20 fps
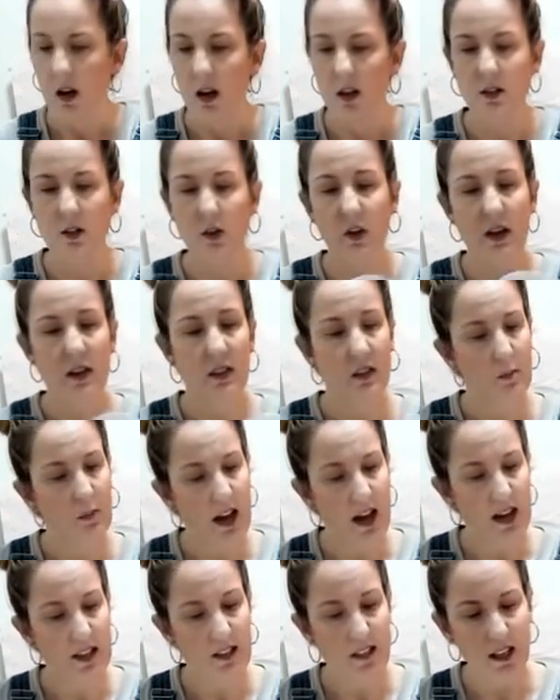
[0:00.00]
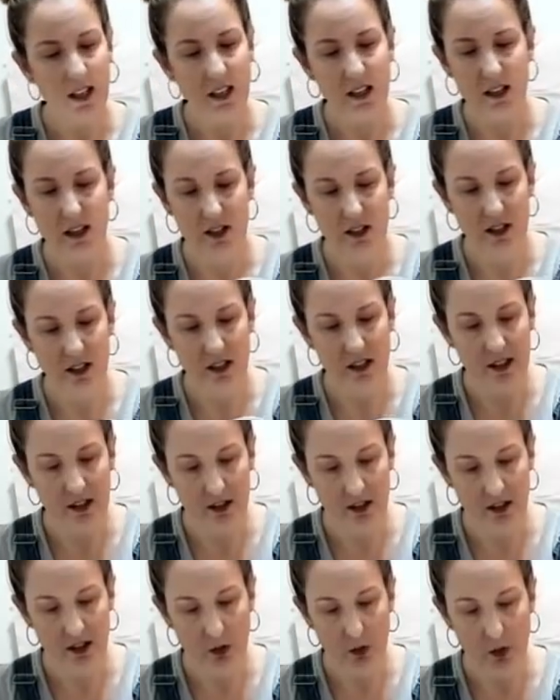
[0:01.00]
So in the plastic, there's a
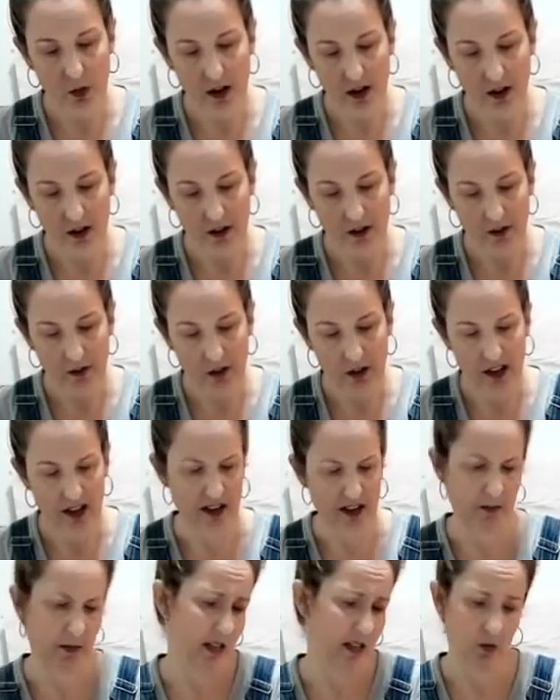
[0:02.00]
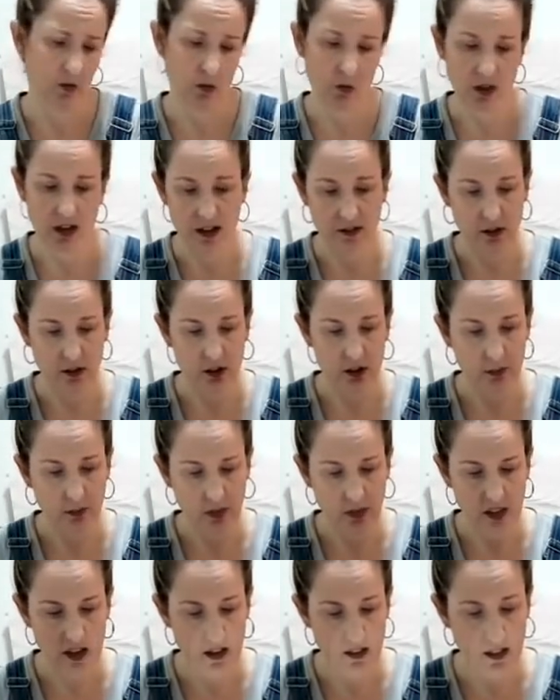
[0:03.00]
little square, diamond, whatever
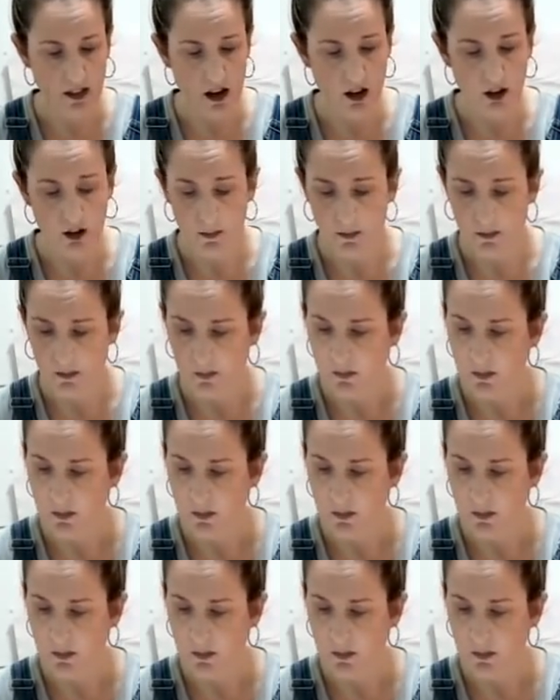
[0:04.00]
thing there.